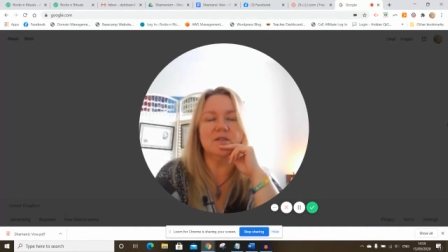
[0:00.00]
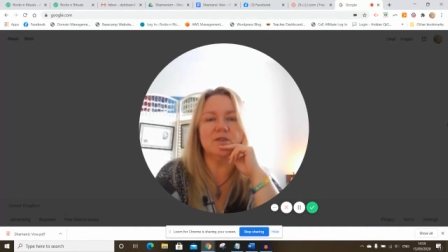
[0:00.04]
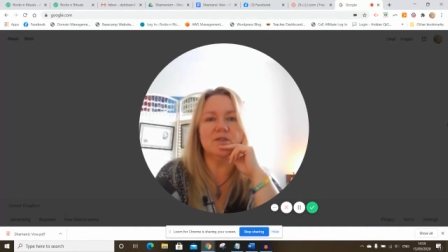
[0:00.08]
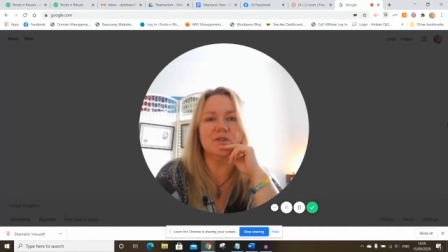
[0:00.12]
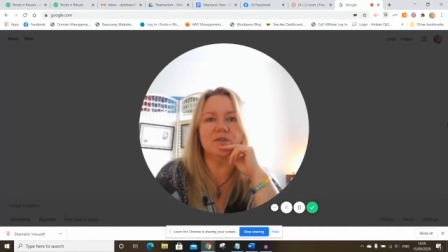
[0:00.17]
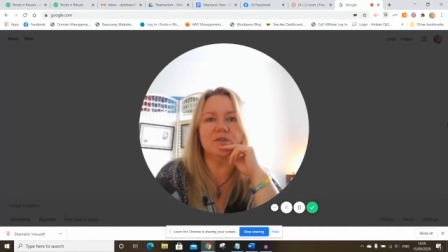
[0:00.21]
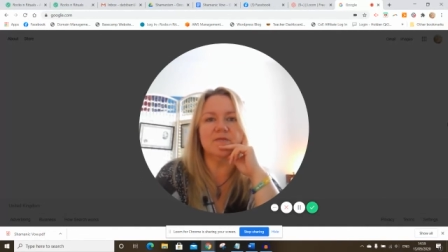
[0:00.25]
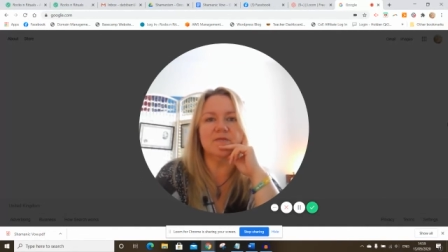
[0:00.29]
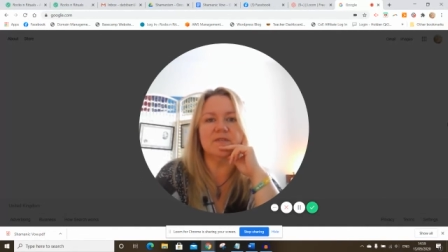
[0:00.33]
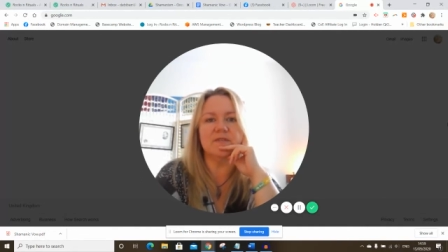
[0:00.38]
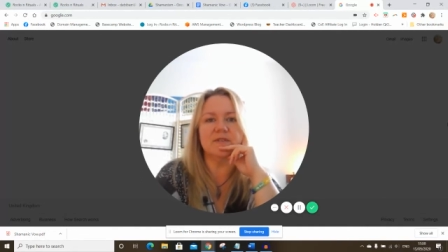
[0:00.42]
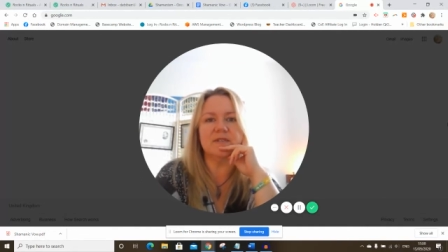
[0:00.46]

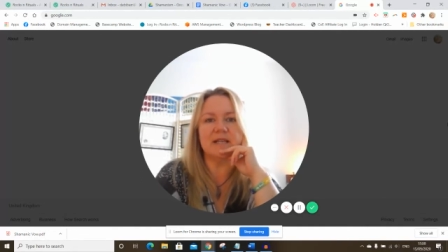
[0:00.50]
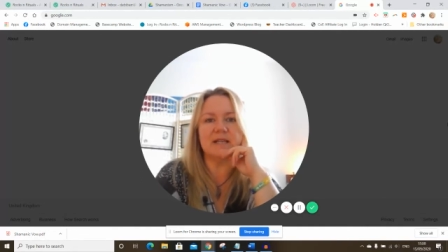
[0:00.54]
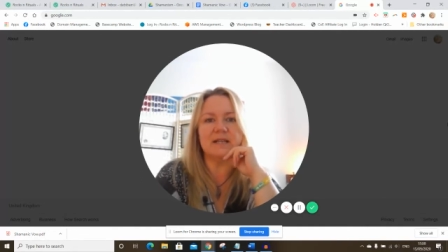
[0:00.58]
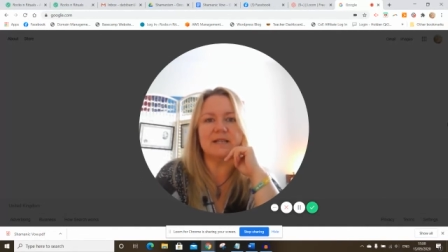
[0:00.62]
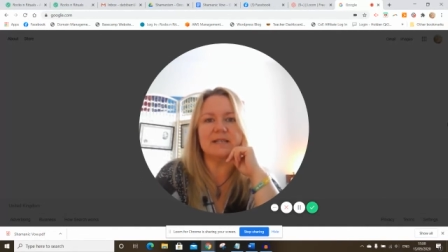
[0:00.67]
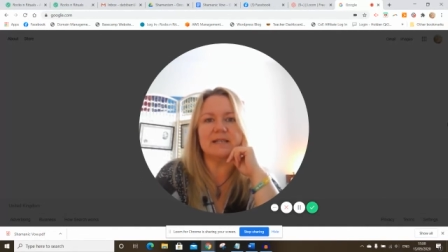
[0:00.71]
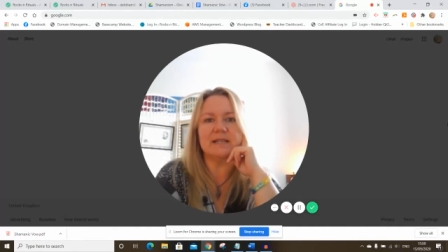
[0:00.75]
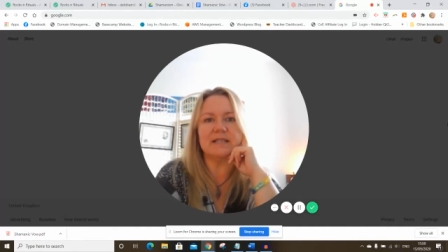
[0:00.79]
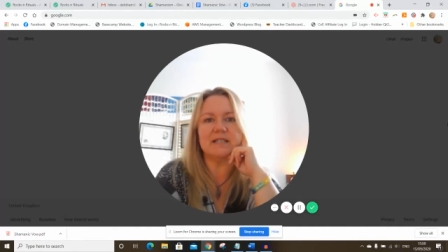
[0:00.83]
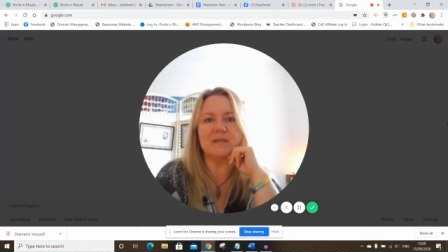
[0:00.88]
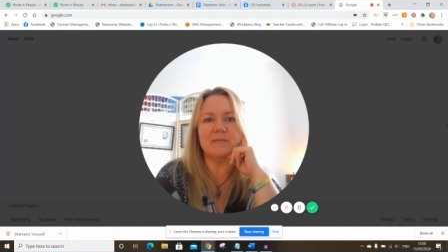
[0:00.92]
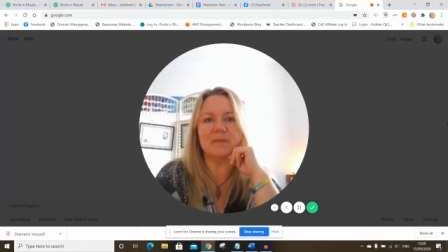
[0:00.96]
to
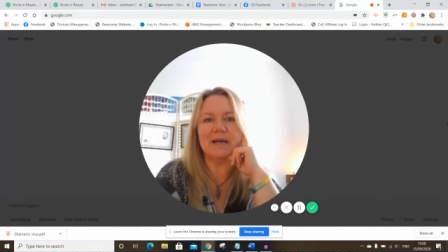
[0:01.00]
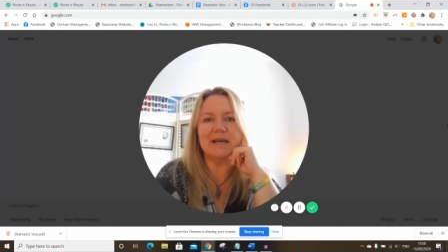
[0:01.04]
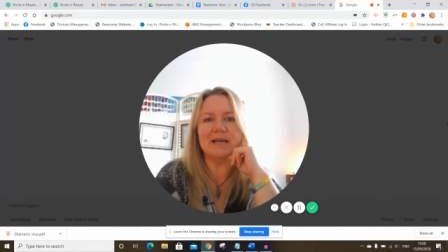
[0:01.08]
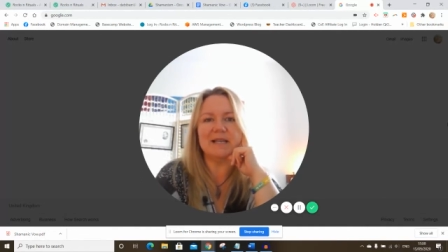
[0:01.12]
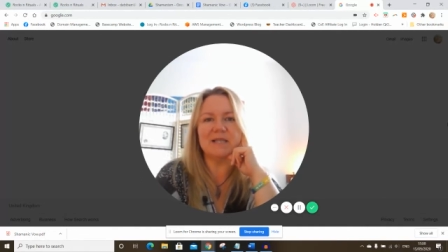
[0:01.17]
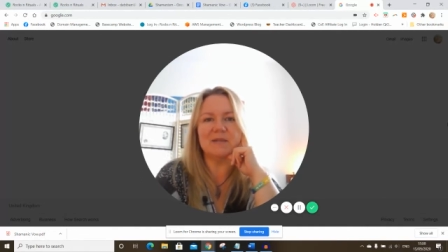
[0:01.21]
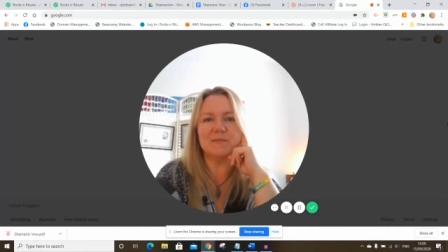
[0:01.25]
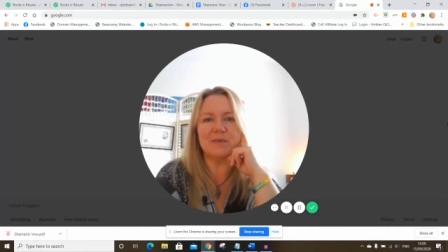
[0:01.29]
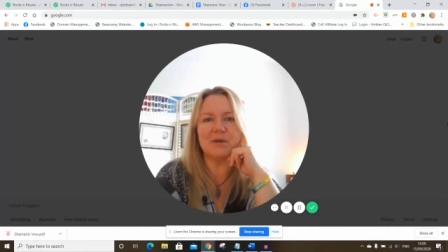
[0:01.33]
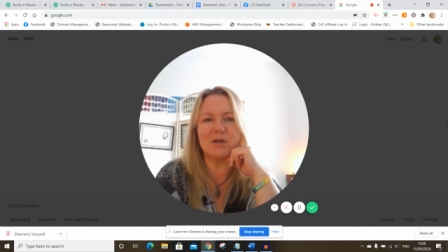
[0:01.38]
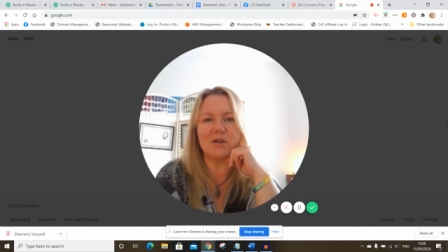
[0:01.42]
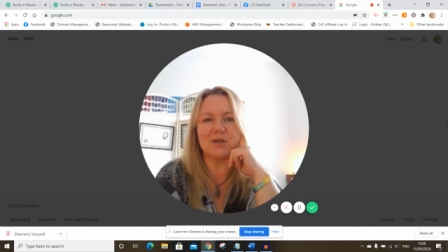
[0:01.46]
facilitate
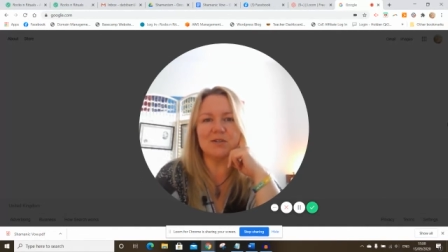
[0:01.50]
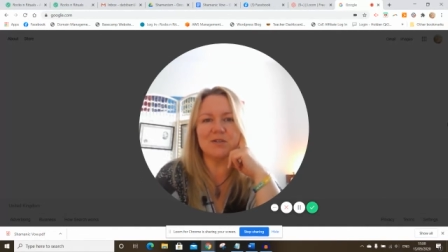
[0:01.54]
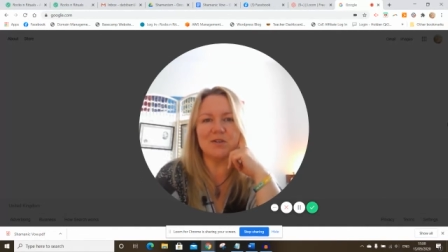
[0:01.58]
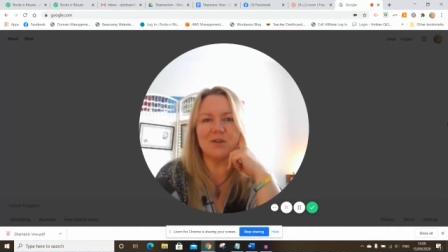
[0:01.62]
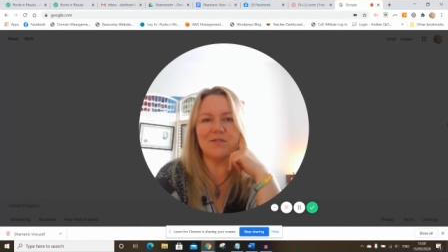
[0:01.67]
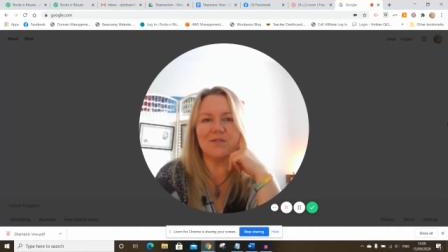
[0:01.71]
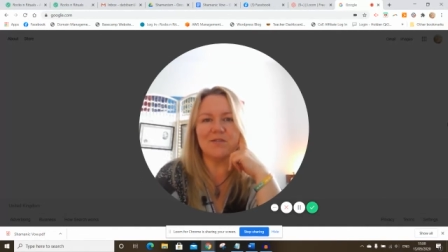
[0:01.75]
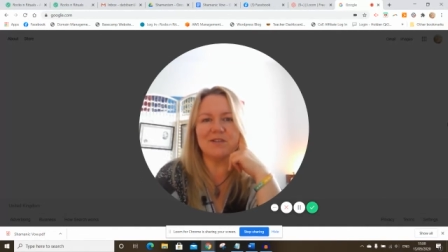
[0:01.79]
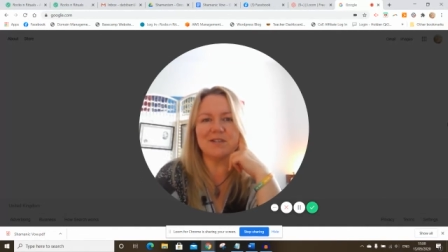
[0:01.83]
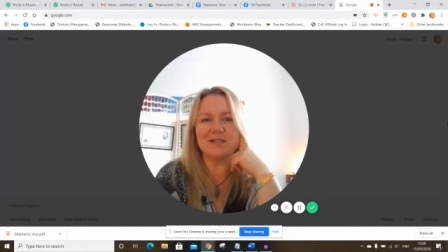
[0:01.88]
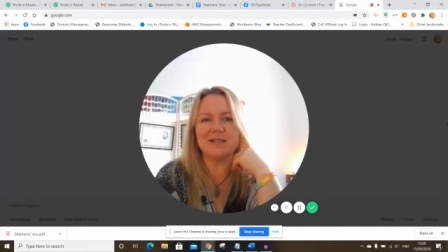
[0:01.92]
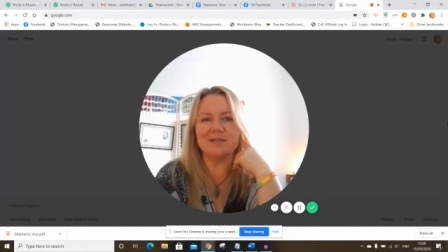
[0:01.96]
demand because
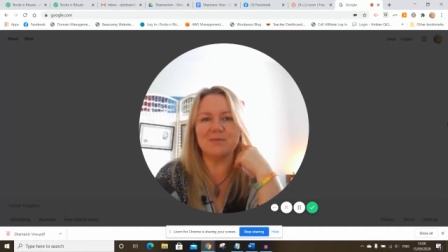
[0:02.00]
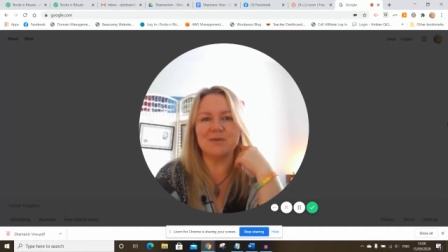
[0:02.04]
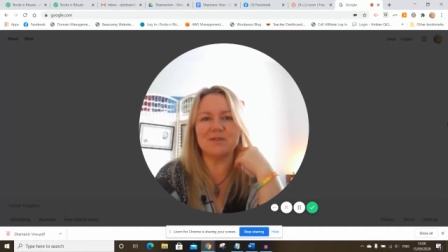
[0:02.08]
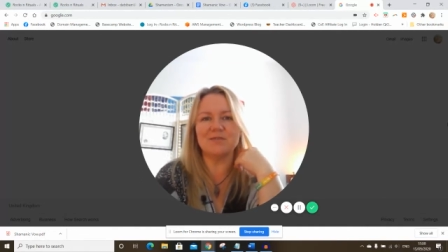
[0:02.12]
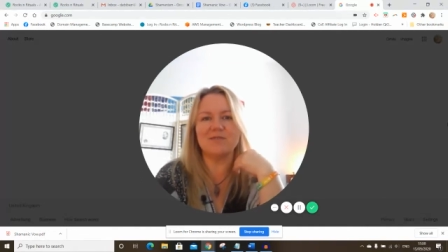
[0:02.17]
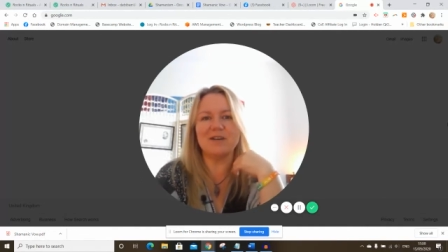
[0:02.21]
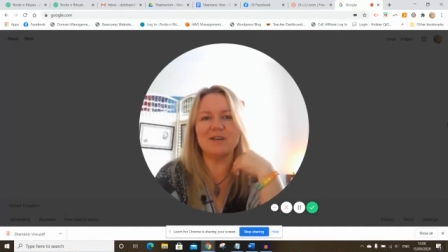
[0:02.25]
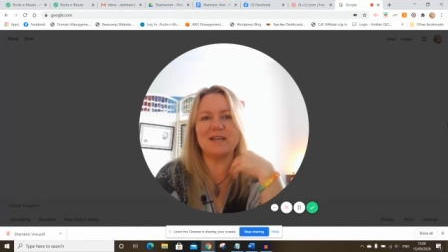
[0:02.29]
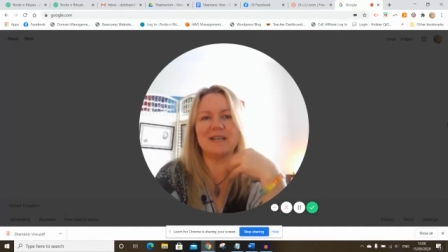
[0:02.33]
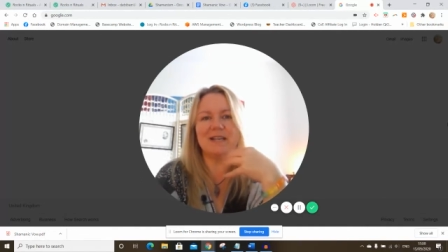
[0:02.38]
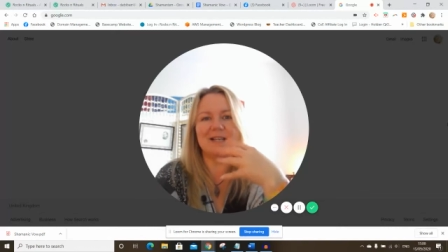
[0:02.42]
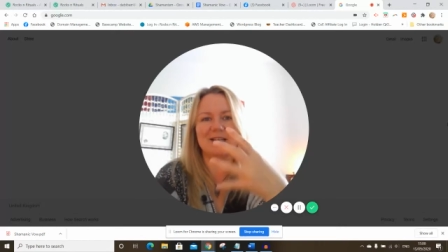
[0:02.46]
obviously,
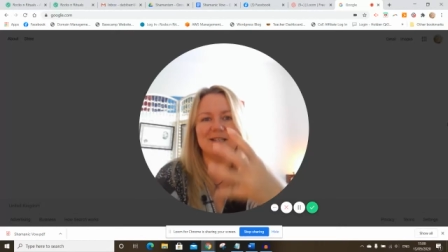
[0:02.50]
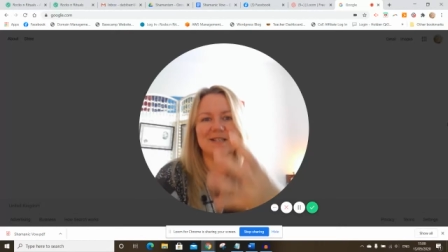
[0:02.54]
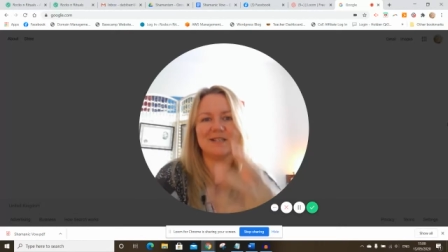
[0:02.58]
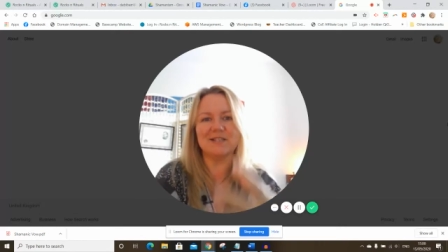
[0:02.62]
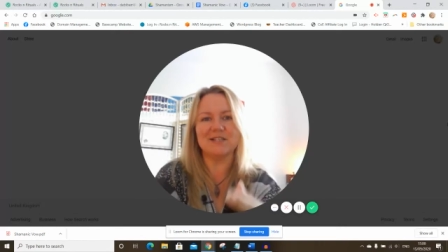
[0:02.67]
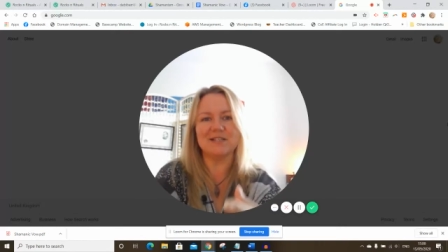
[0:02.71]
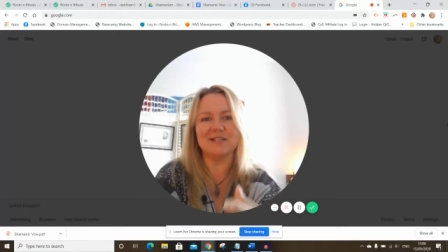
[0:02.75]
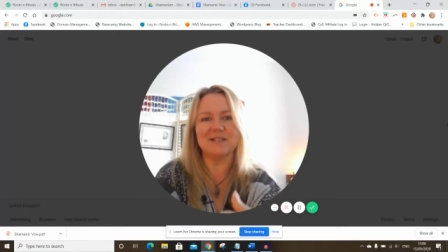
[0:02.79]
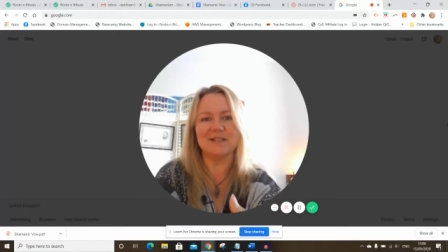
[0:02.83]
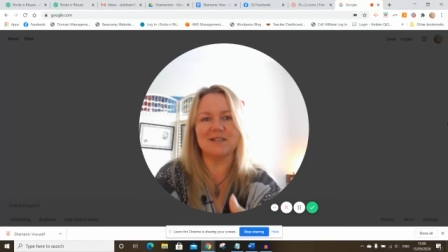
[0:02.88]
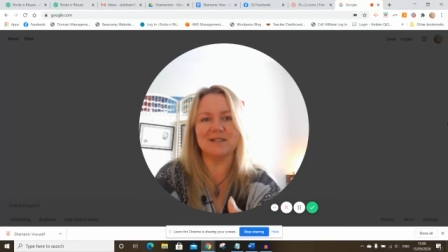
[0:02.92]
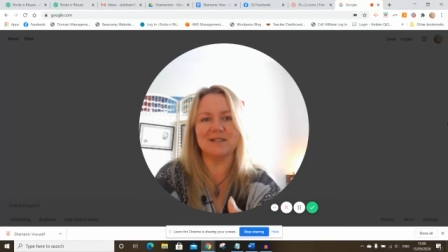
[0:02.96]
with
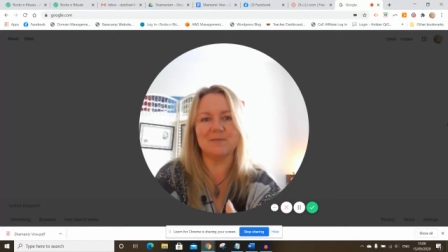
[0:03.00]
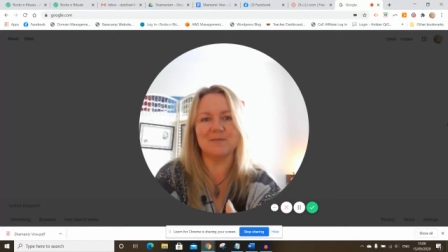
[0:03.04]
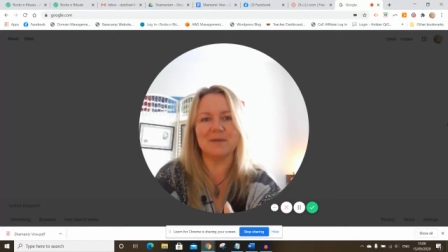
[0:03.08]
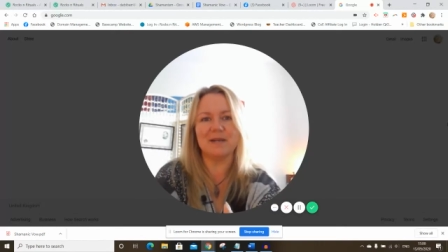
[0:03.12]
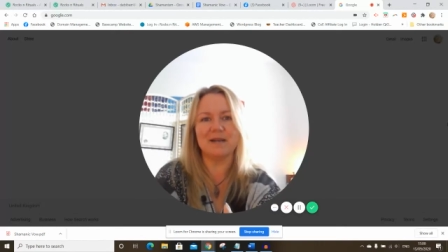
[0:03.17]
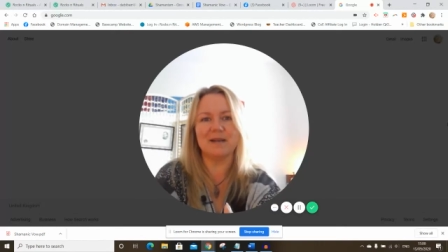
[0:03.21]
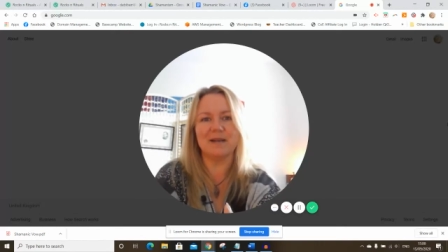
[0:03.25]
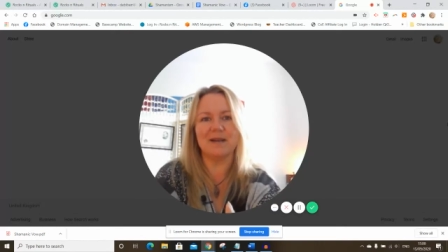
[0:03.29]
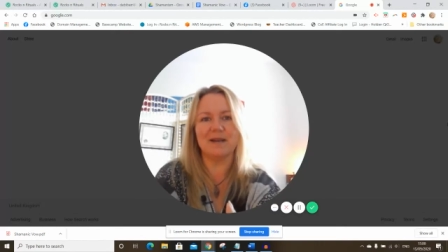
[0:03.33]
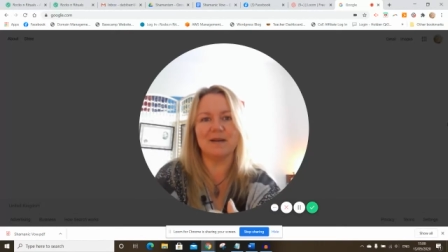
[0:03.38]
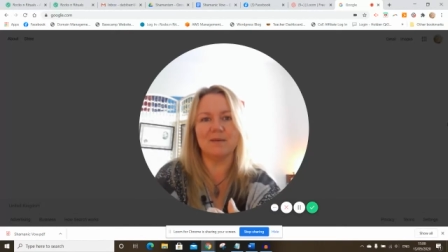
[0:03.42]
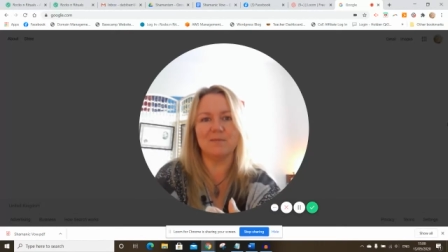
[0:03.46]
regulations at the minute,